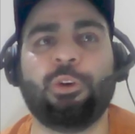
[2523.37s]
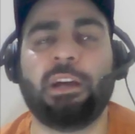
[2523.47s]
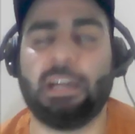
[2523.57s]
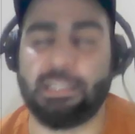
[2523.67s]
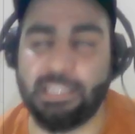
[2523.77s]

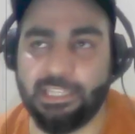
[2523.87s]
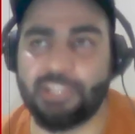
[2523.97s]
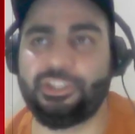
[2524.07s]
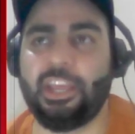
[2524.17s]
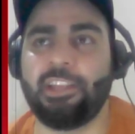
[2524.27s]
see this
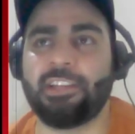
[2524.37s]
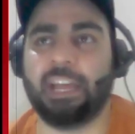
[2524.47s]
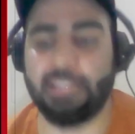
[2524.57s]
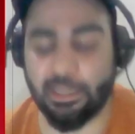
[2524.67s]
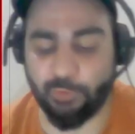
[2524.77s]
change,
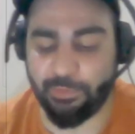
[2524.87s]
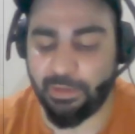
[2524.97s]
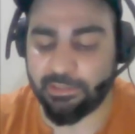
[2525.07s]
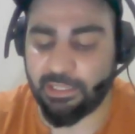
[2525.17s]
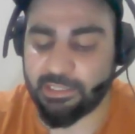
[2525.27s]
and then we
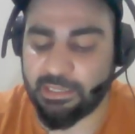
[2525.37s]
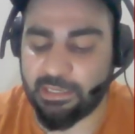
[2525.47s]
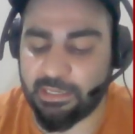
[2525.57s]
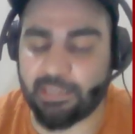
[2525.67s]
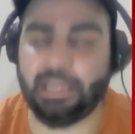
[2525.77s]
bring these
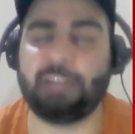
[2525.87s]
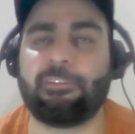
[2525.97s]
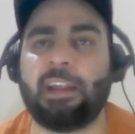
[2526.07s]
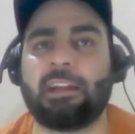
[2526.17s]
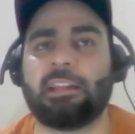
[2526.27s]

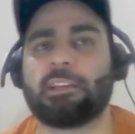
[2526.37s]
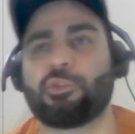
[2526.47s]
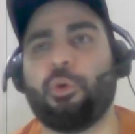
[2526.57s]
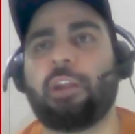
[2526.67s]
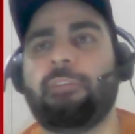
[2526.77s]
infinite
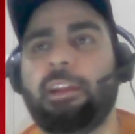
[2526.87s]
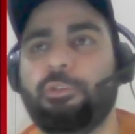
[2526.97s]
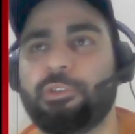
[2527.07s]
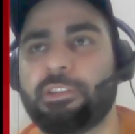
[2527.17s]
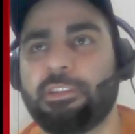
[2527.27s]
small
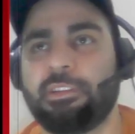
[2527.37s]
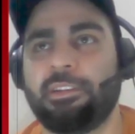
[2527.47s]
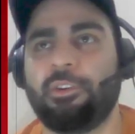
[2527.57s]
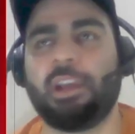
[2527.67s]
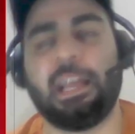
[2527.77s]
values.
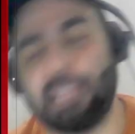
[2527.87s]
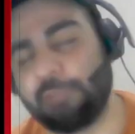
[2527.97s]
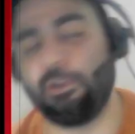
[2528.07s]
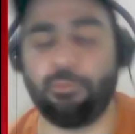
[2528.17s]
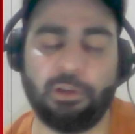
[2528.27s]
Okay, then
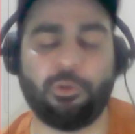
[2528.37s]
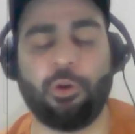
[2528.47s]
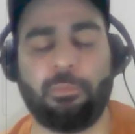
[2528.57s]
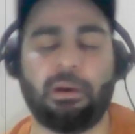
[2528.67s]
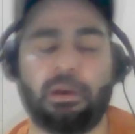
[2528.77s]

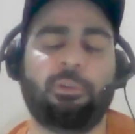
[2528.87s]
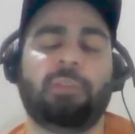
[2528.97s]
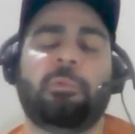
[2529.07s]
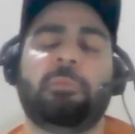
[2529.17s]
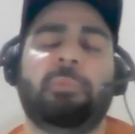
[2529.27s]

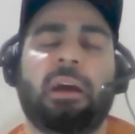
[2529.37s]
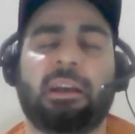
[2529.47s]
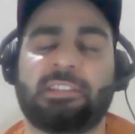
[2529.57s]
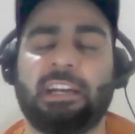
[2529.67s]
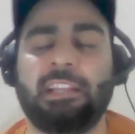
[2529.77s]
we'll
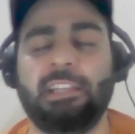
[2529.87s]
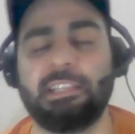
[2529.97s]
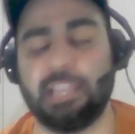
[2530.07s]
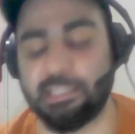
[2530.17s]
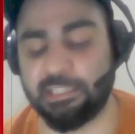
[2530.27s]
study these
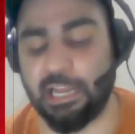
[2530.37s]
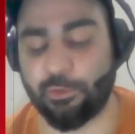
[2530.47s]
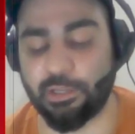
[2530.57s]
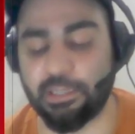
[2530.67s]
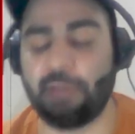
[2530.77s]
things in
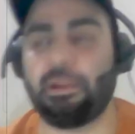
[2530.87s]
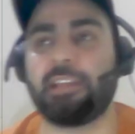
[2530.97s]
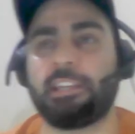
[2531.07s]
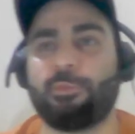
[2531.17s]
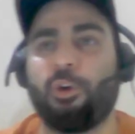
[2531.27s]
calculus. But I
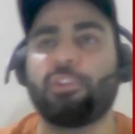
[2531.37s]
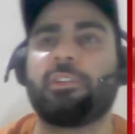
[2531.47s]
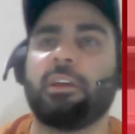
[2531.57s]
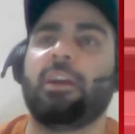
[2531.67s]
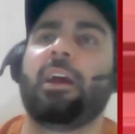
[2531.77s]
just want
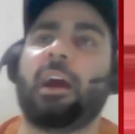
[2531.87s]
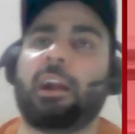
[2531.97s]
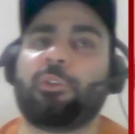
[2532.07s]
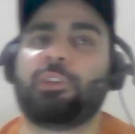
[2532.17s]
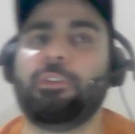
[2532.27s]

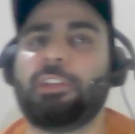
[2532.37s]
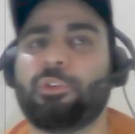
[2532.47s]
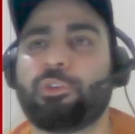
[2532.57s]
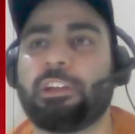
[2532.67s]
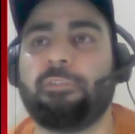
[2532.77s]
to give you the
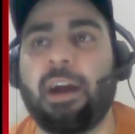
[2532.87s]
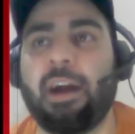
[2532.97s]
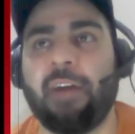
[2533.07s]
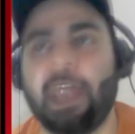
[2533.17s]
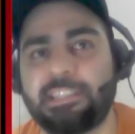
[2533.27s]
notion
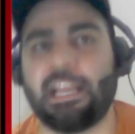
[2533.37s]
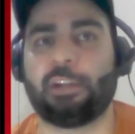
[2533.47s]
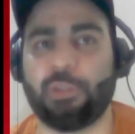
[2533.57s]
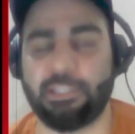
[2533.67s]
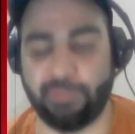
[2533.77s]
why is
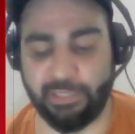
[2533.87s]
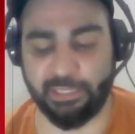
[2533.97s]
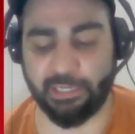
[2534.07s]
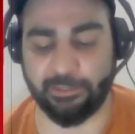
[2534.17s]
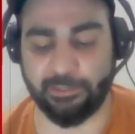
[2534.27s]
calculus even
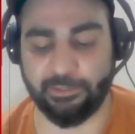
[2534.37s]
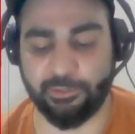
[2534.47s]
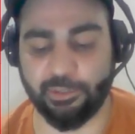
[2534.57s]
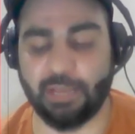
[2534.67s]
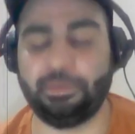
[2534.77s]
needed.
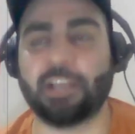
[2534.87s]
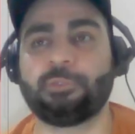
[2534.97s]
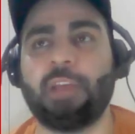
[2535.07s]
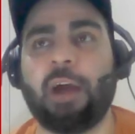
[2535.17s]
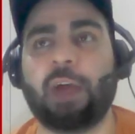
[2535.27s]
Okay, because we
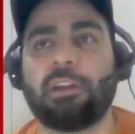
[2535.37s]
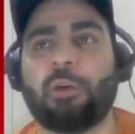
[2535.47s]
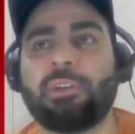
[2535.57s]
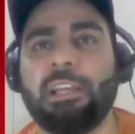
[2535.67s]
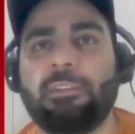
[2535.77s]
have to now
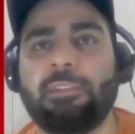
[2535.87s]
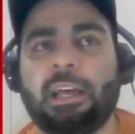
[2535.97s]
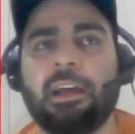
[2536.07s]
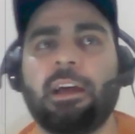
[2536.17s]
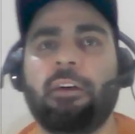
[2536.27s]
deal with the
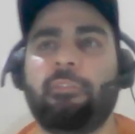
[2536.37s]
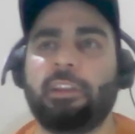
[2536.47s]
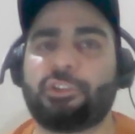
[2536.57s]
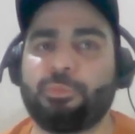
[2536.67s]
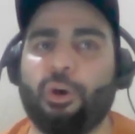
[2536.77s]
very
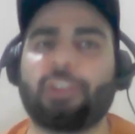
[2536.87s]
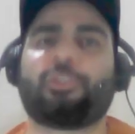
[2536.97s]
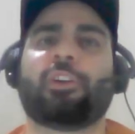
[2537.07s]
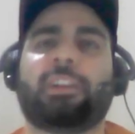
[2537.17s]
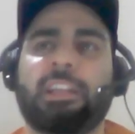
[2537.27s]
small
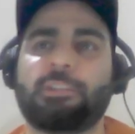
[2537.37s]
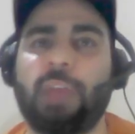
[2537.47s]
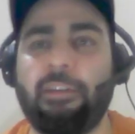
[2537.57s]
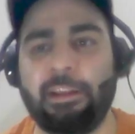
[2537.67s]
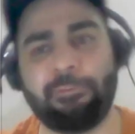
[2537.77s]
quantities. We
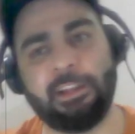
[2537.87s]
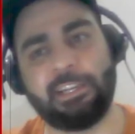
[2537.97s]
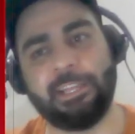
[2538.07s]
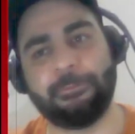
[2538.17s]
have infinity,